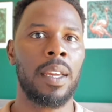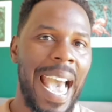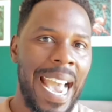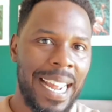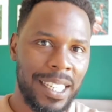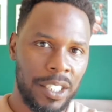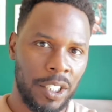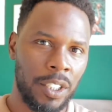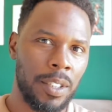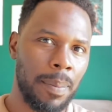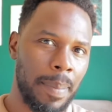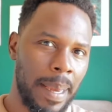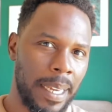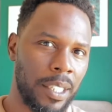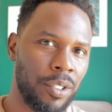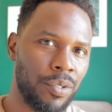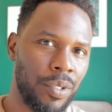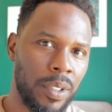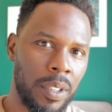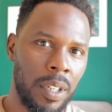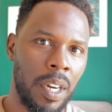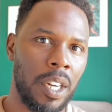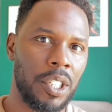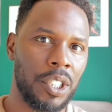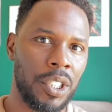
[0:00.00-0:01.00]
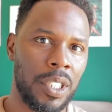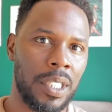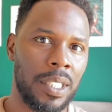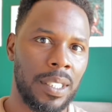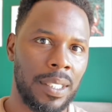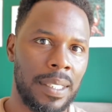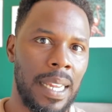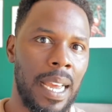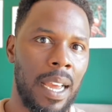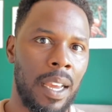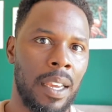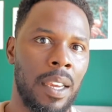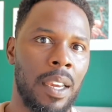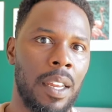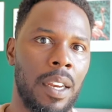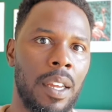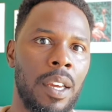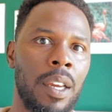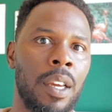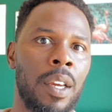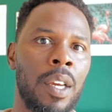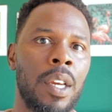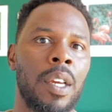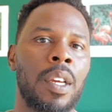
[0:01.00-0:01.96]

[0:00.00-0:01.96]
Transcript: add some extra touches that are going to